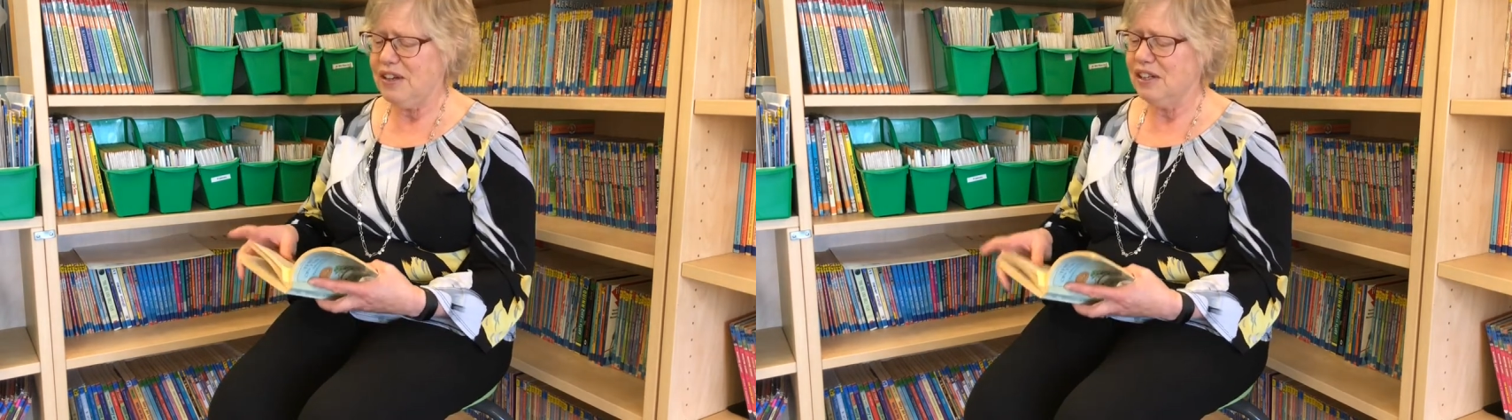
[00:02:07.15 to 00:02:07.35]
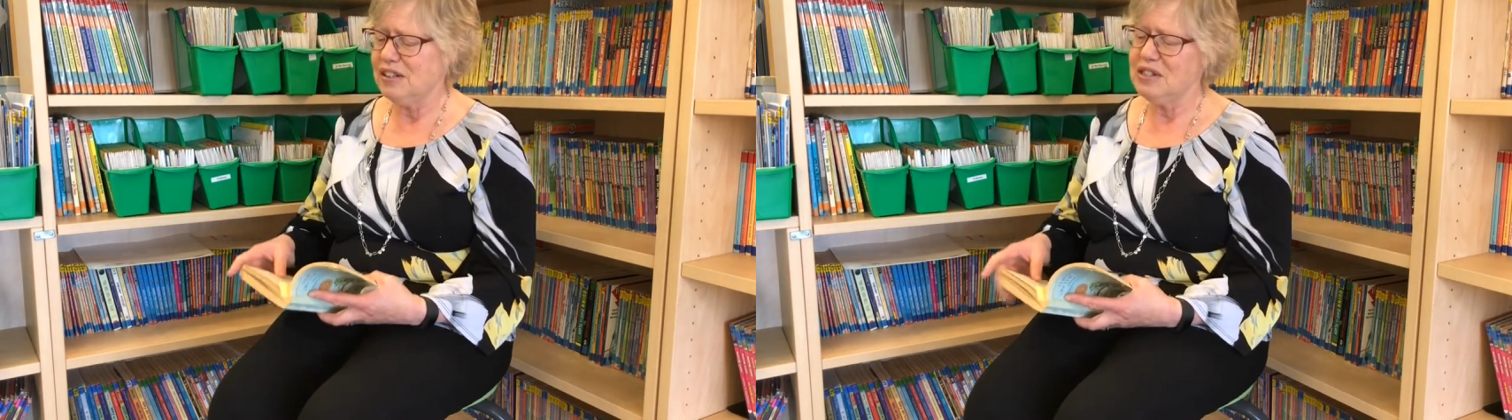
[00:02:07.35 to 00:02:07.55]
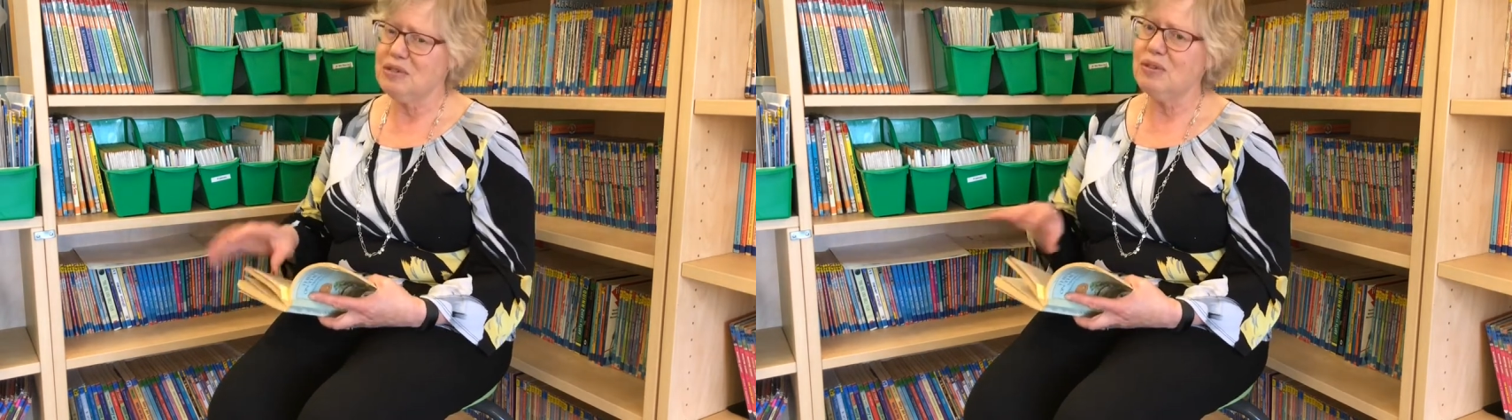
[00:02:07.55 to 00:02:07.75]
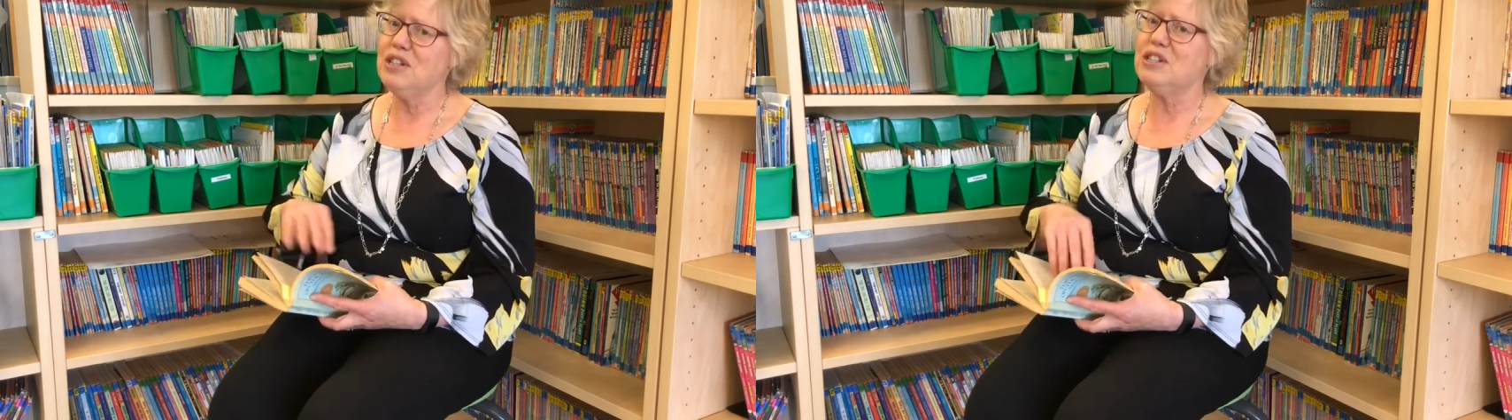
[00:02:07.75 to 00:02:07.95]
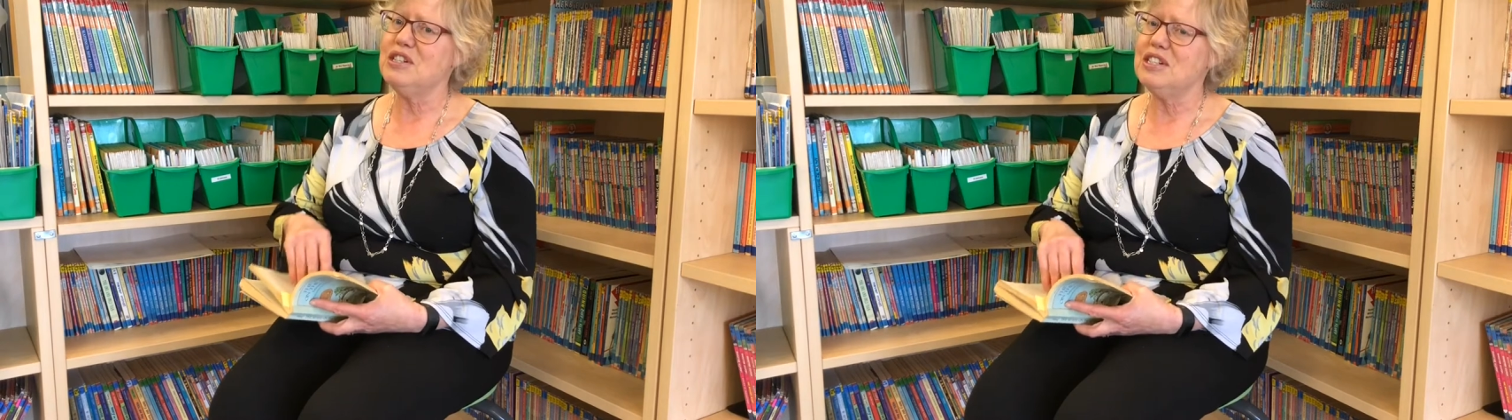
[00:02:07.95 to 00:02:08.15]

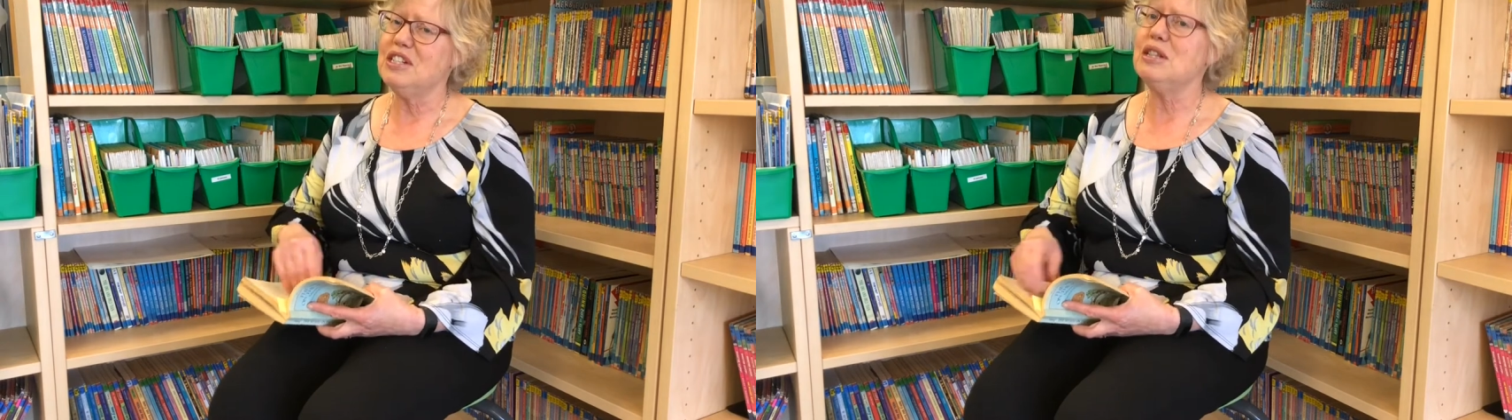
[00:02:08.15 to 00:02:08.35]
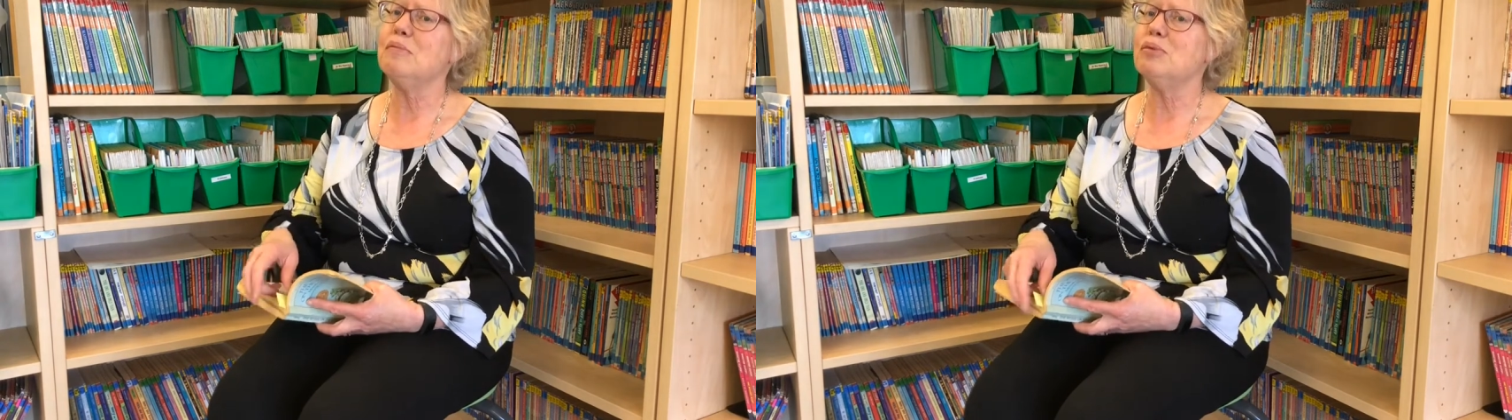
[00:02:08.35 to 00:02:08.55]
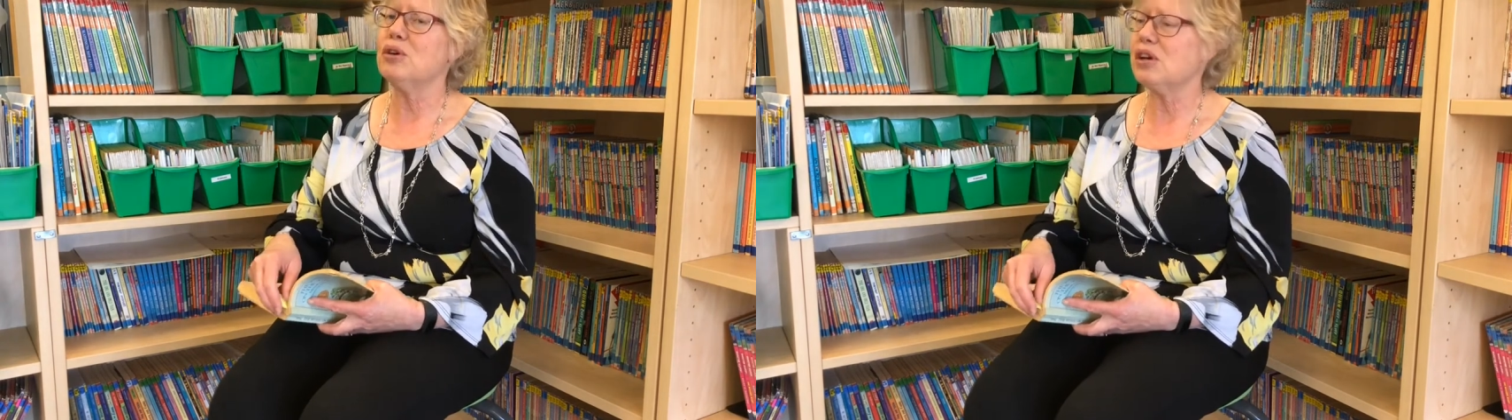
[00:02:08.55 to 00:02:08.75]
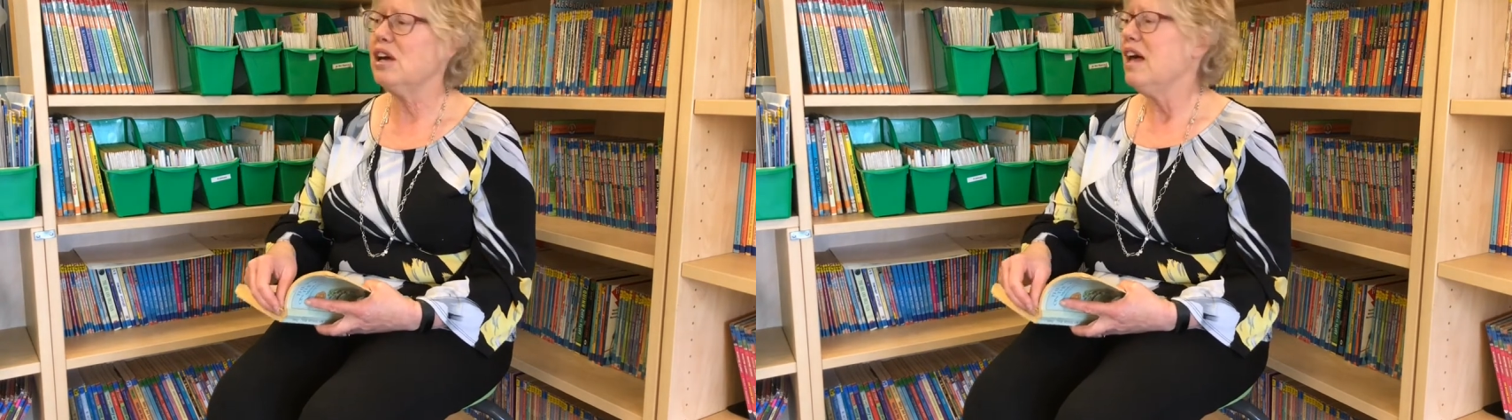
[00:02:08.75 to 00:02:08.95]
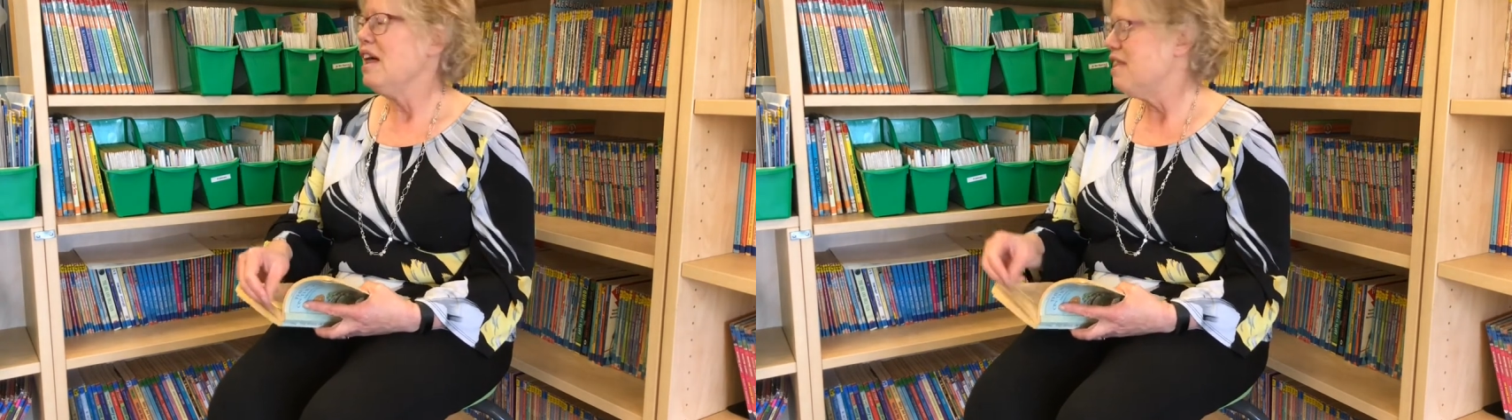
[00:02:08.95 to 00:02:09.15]
illustrations in the book
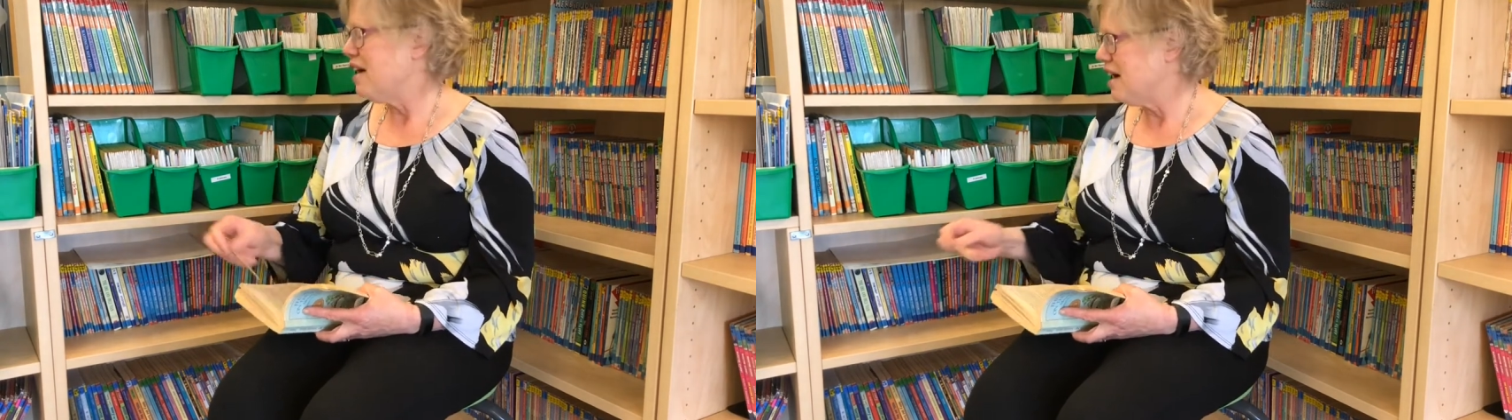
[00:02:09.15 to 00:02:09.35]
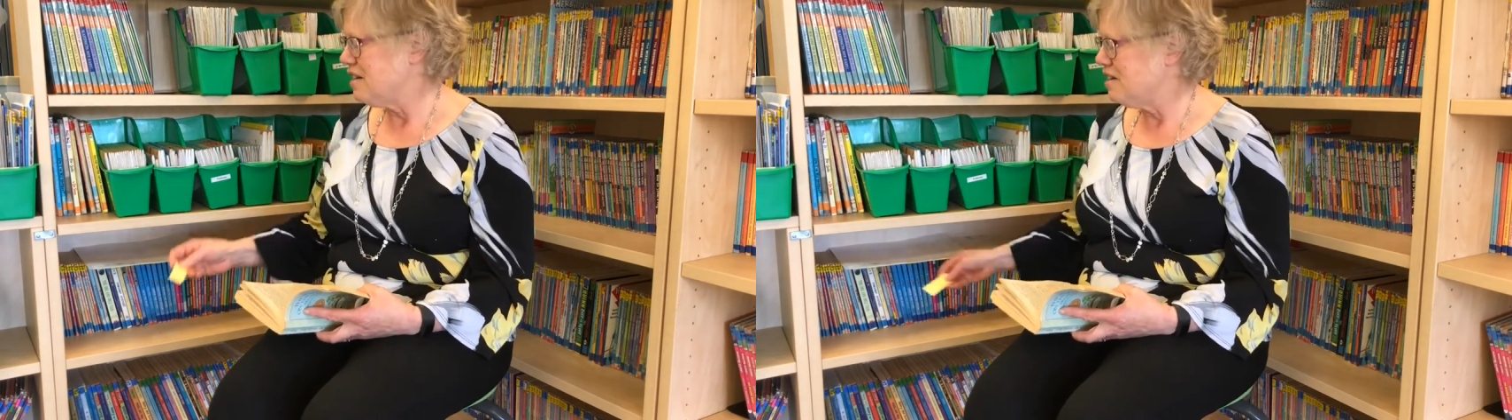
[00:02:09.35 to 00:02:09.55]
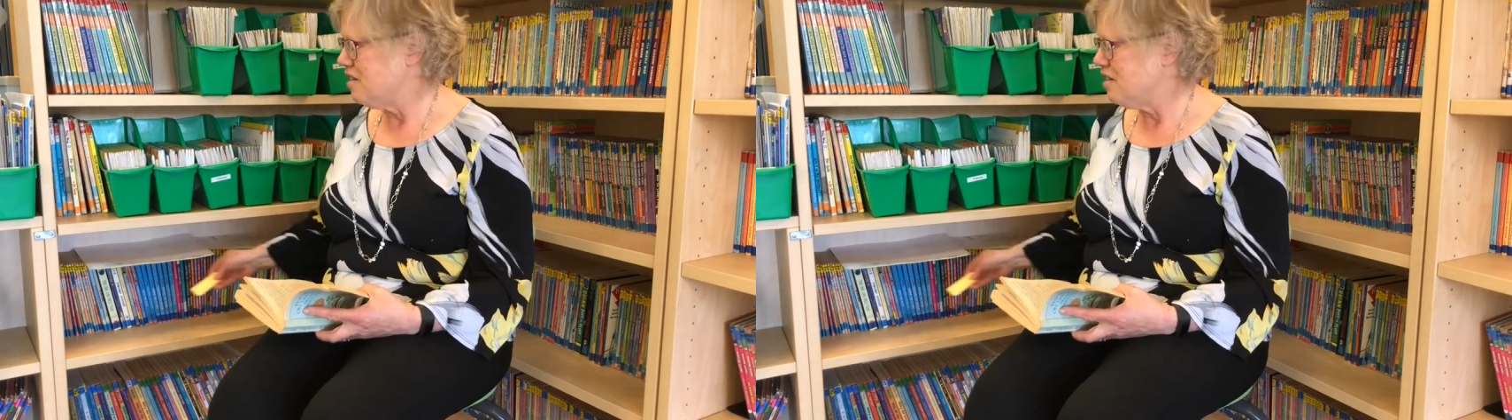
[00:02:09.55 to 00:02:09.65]
that